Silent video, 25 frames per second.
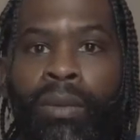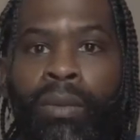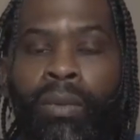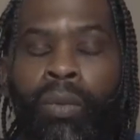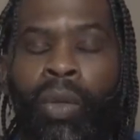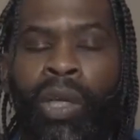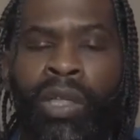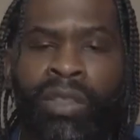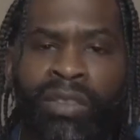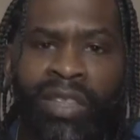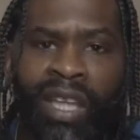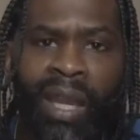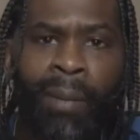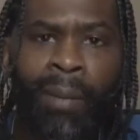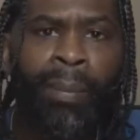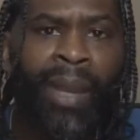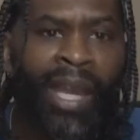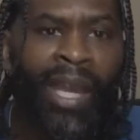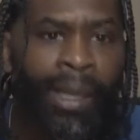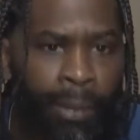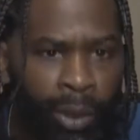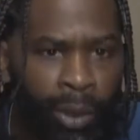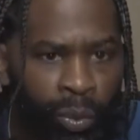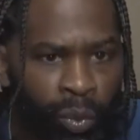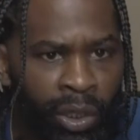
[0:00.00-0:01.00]
What if that
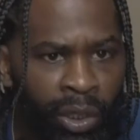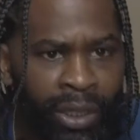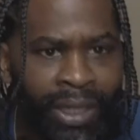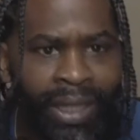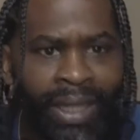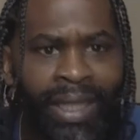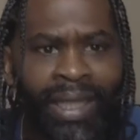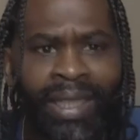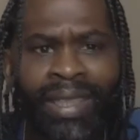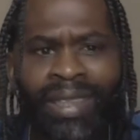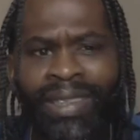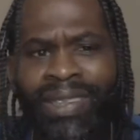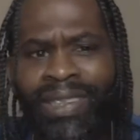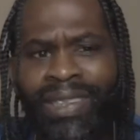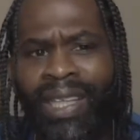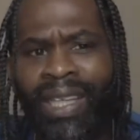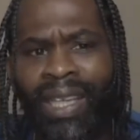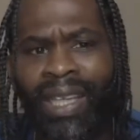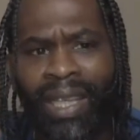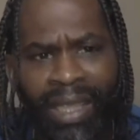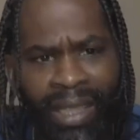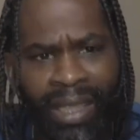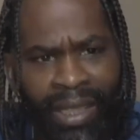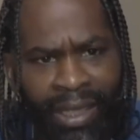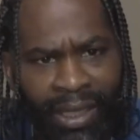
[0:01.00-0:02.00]
baby would have hit
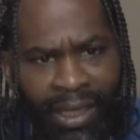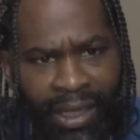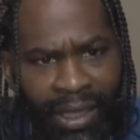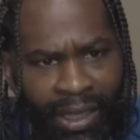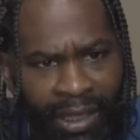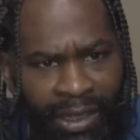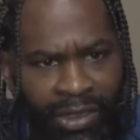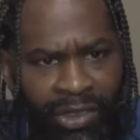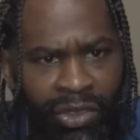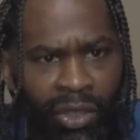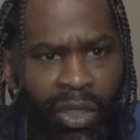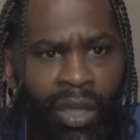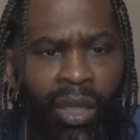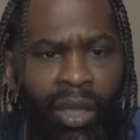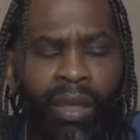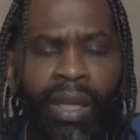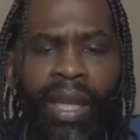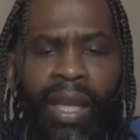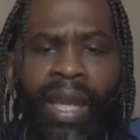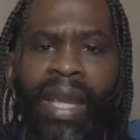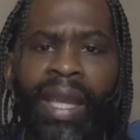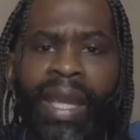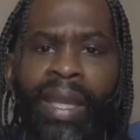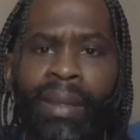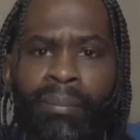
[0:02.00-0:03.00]
his or her
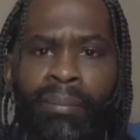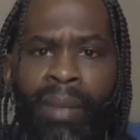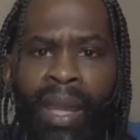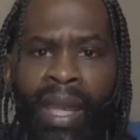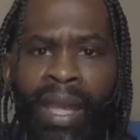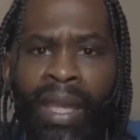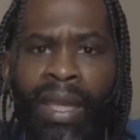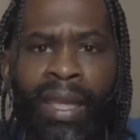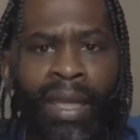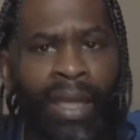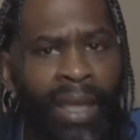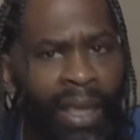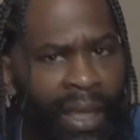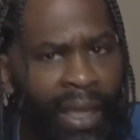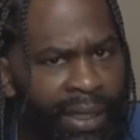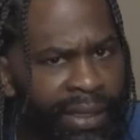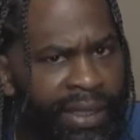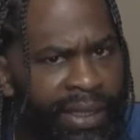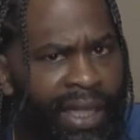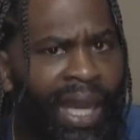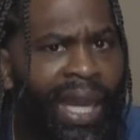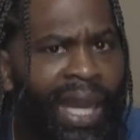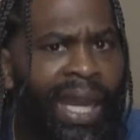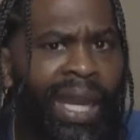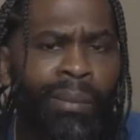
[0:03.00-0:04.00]
head, man, and
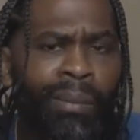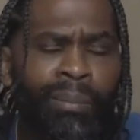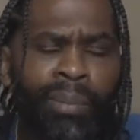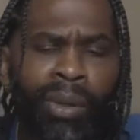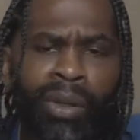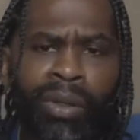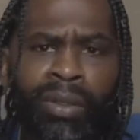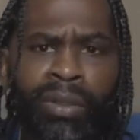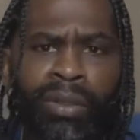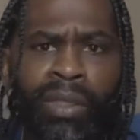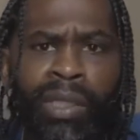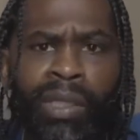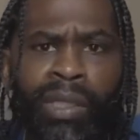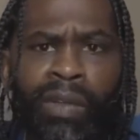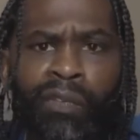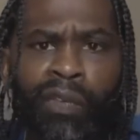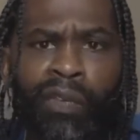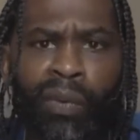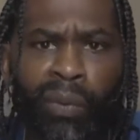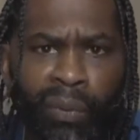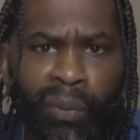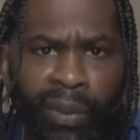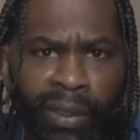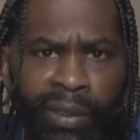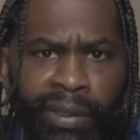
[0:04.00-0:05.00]
died, bro?
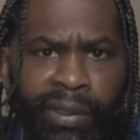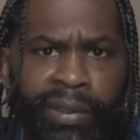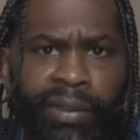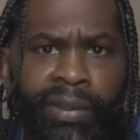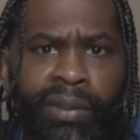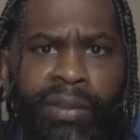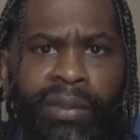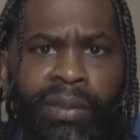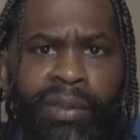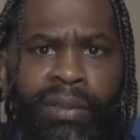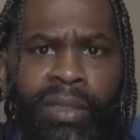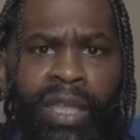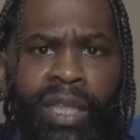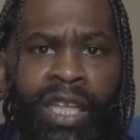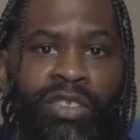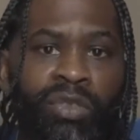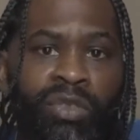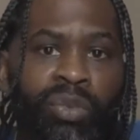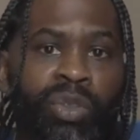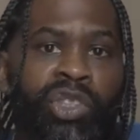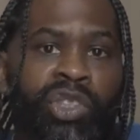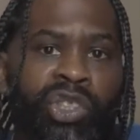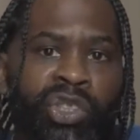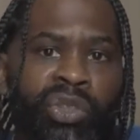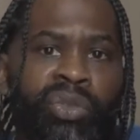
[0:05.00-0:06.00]
For real. That's
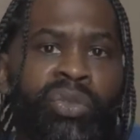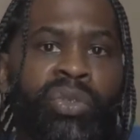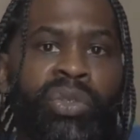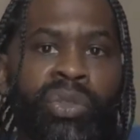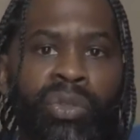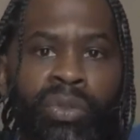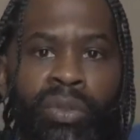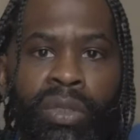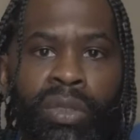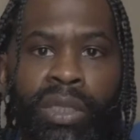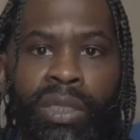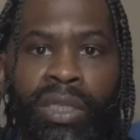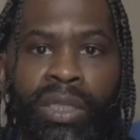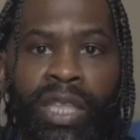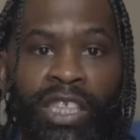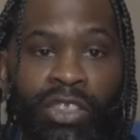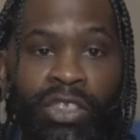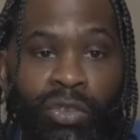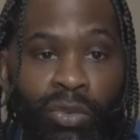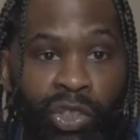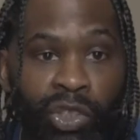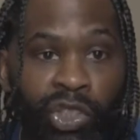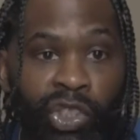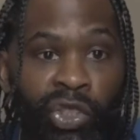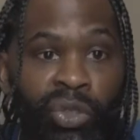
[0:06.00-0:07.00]
what you doing.
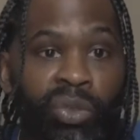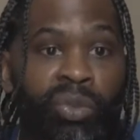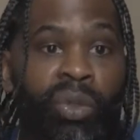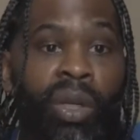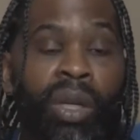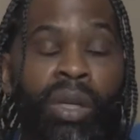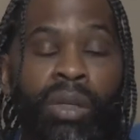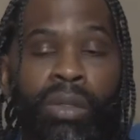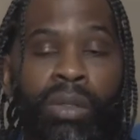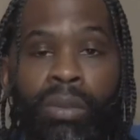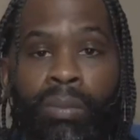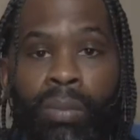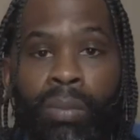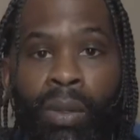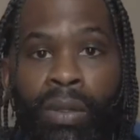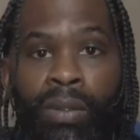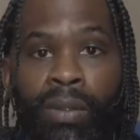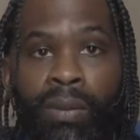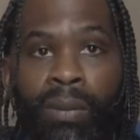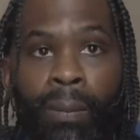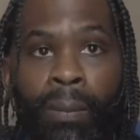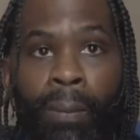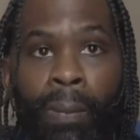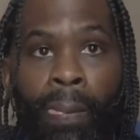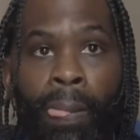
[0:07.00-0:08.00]
That's what you want,
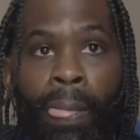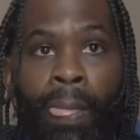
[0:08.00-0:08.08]
bro.